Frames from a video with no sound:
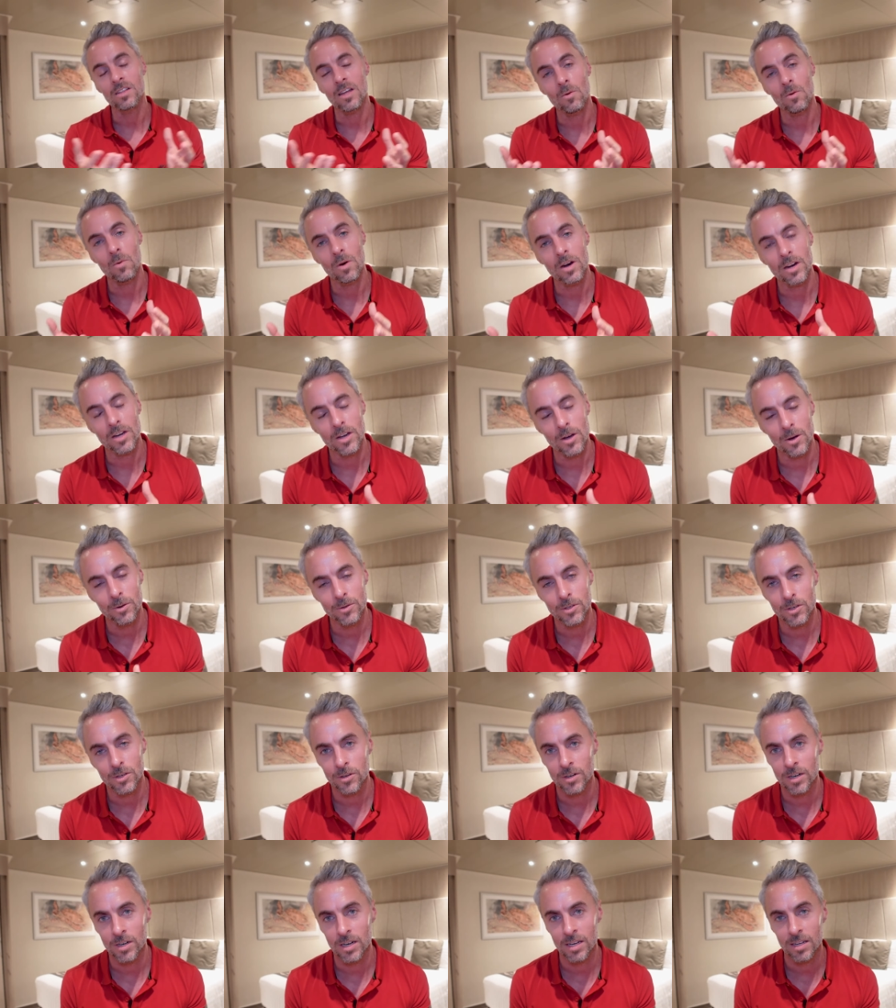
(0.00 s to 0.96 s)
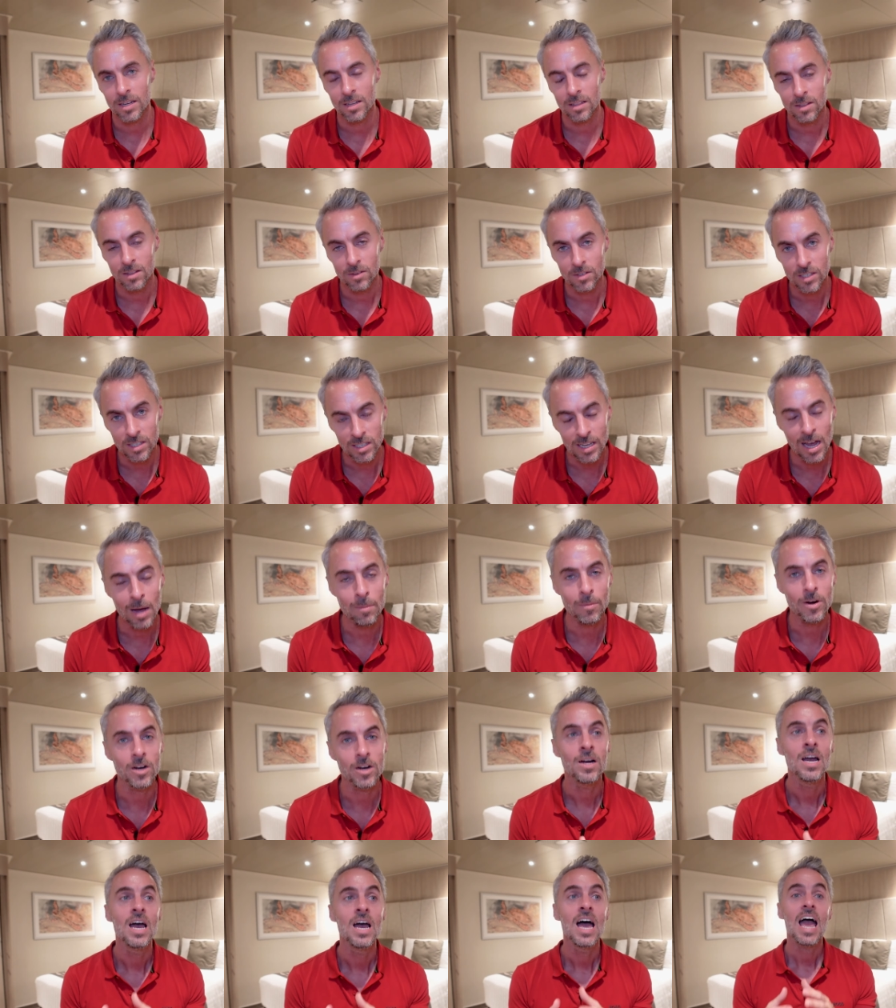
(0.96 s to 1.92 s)
They want to go during the
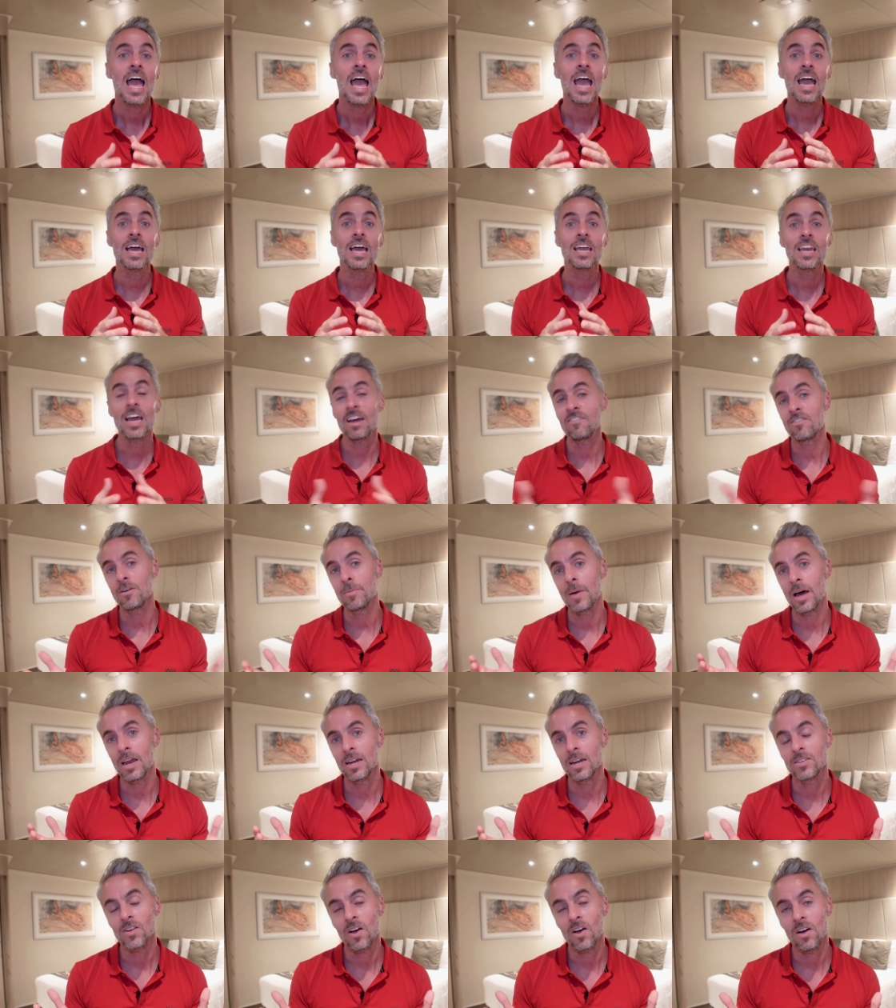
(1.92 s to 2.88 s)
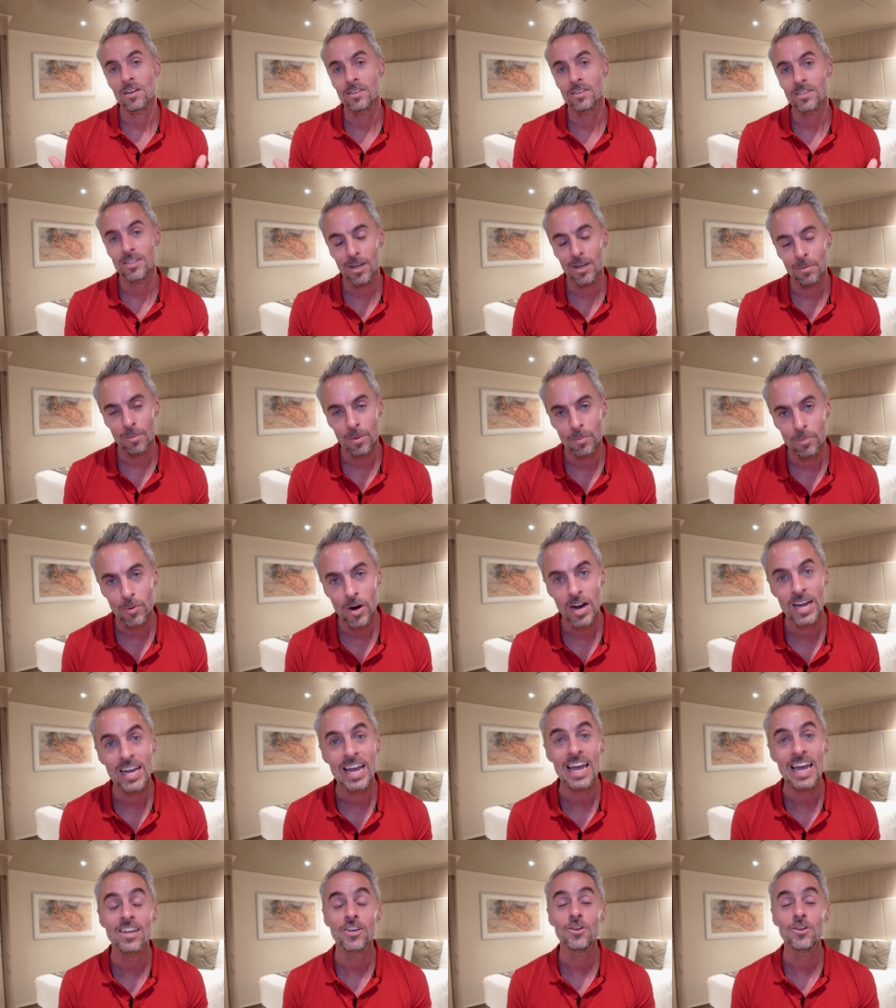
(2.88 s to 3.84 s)
summer, and everybody's on summer
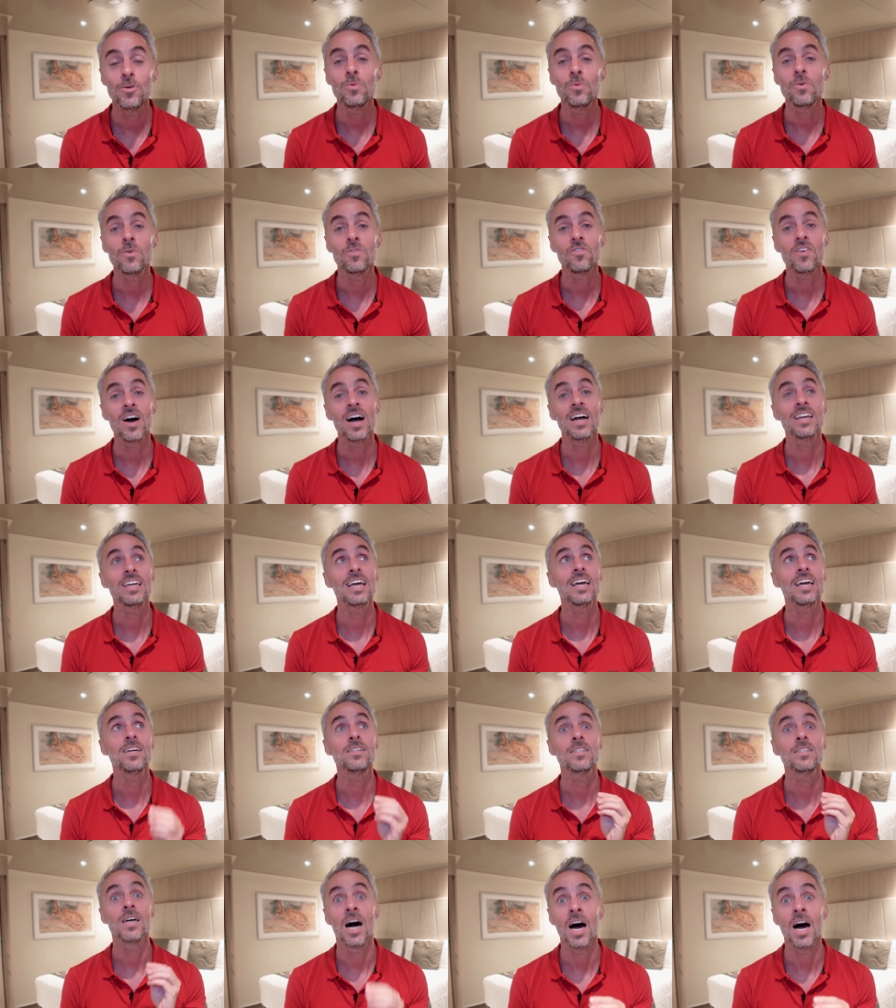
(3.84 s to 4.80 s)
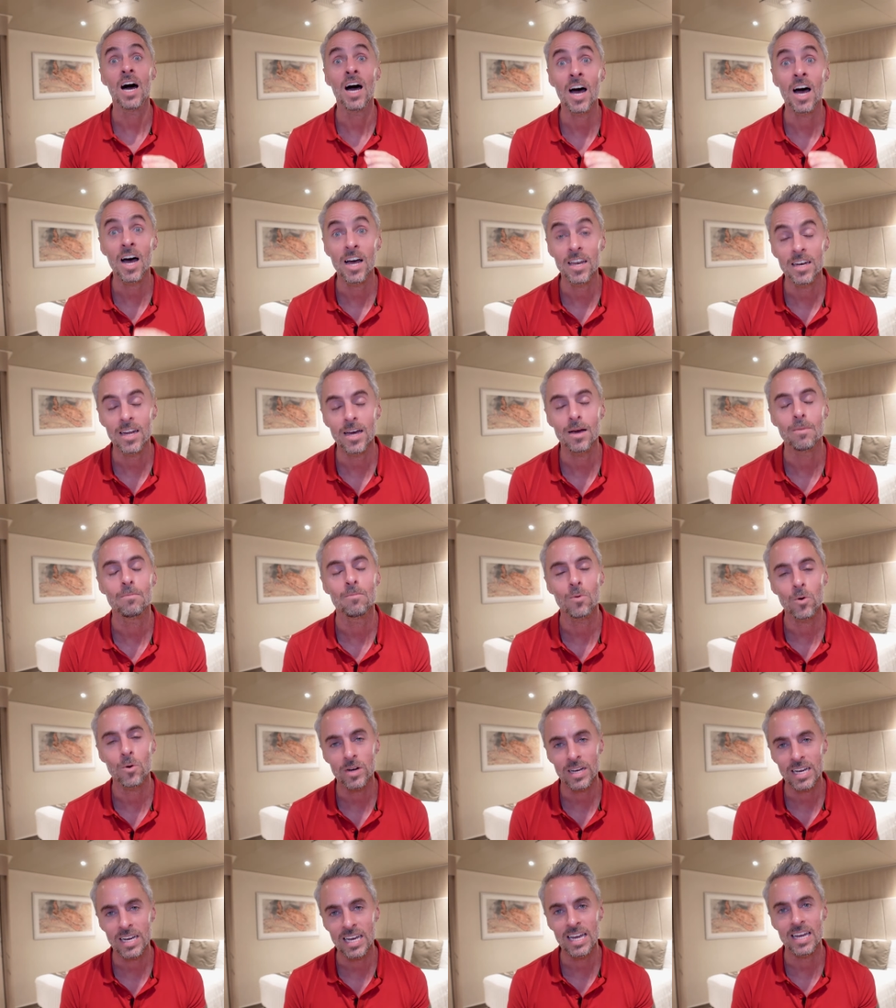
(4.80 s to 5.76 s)
break, and you will find a ton
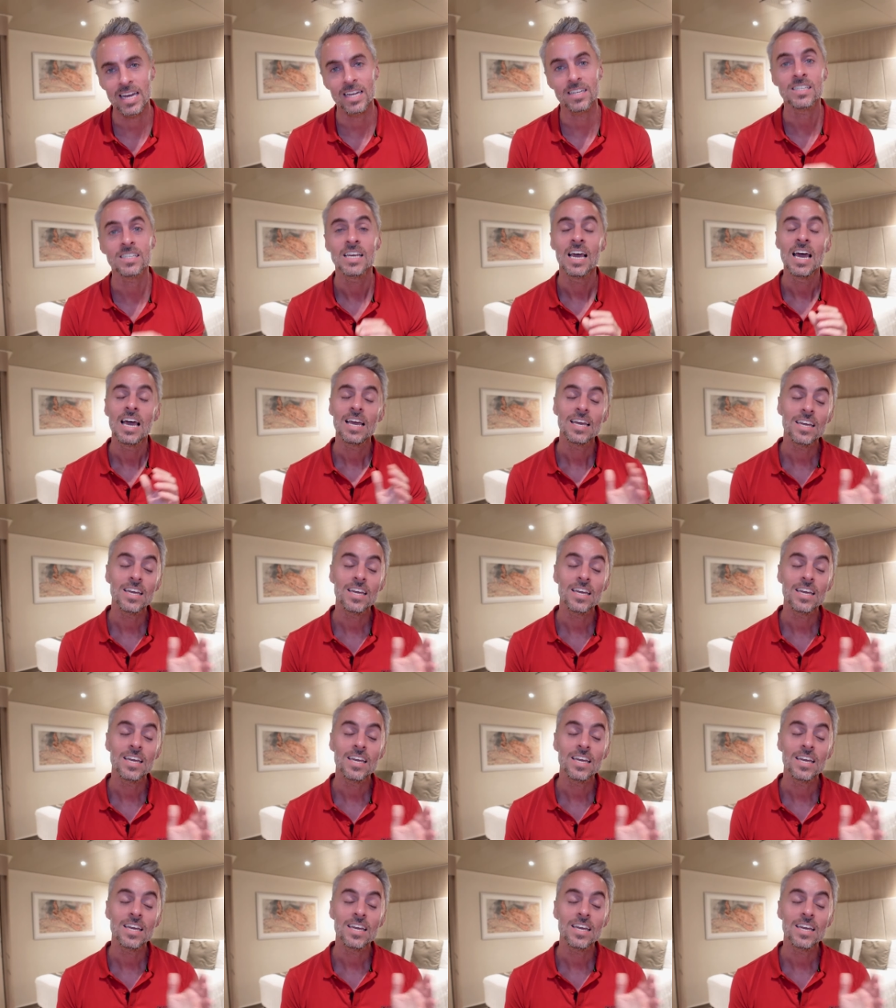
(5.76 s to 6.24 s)
more kids.